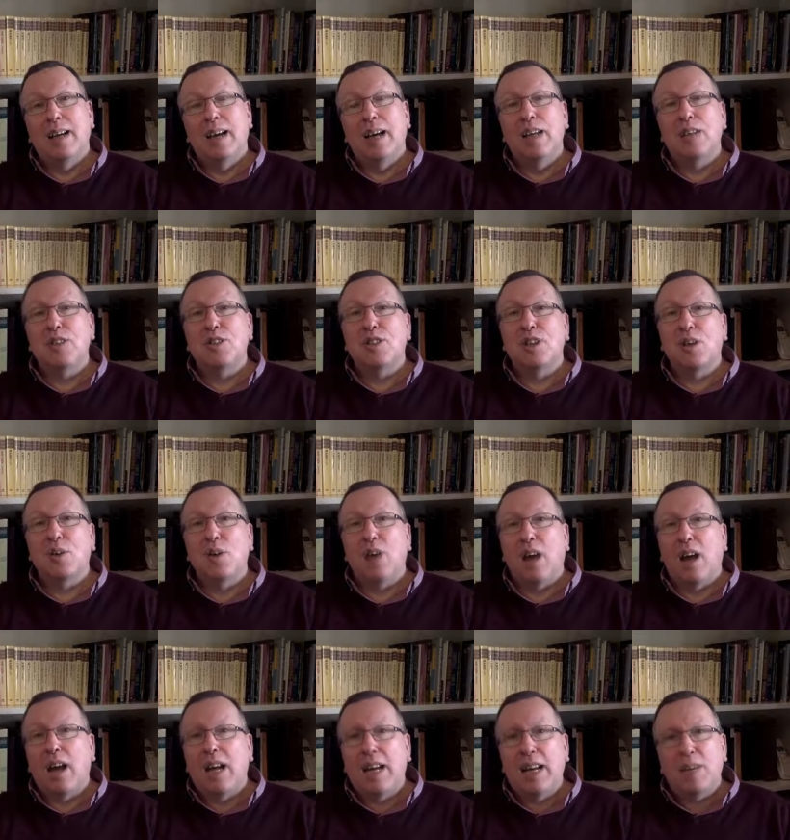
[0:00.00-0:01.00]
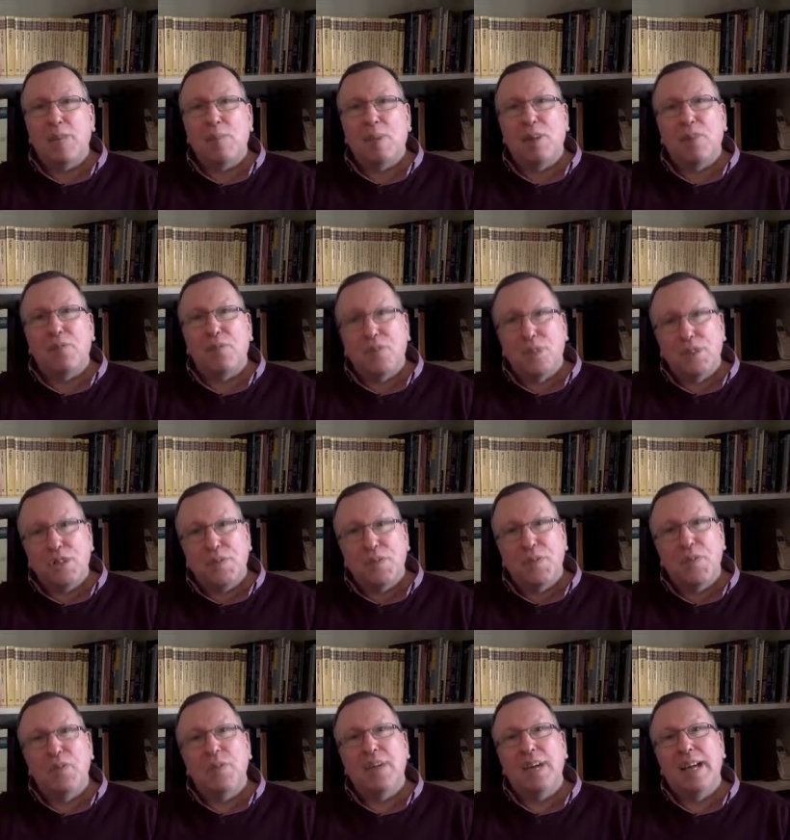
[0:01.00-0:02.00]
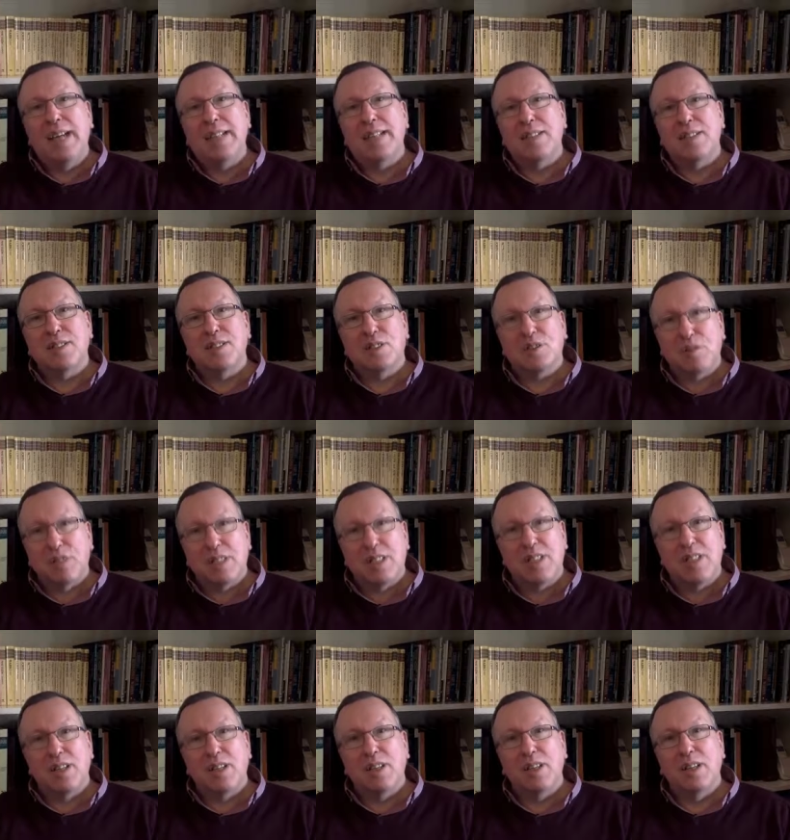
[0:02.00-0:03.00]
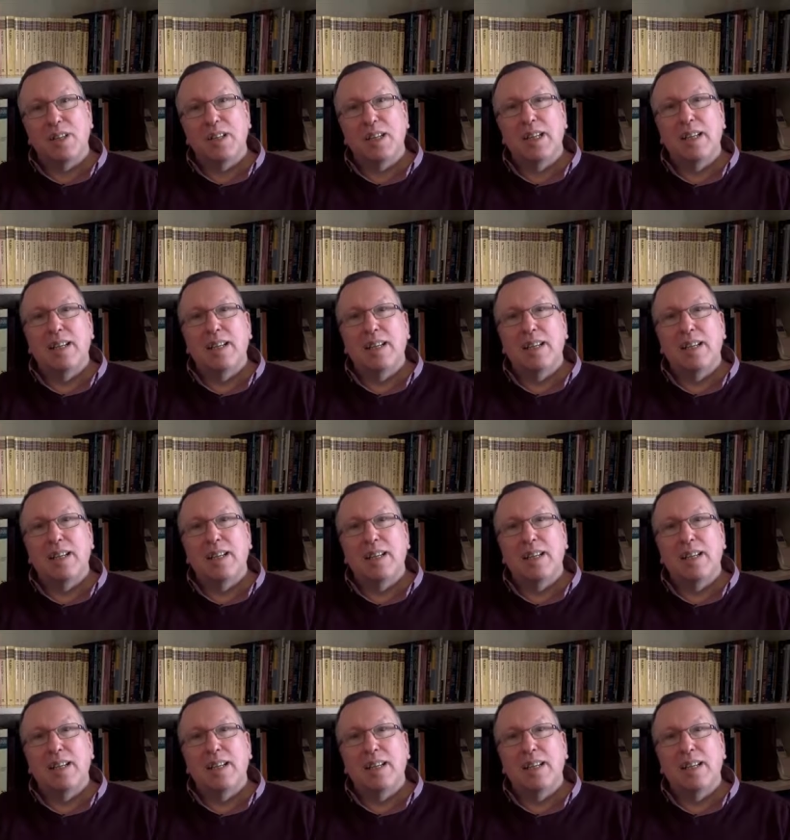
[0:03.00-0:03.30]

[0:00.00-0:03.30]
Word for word: And so I had my first few days as a Christian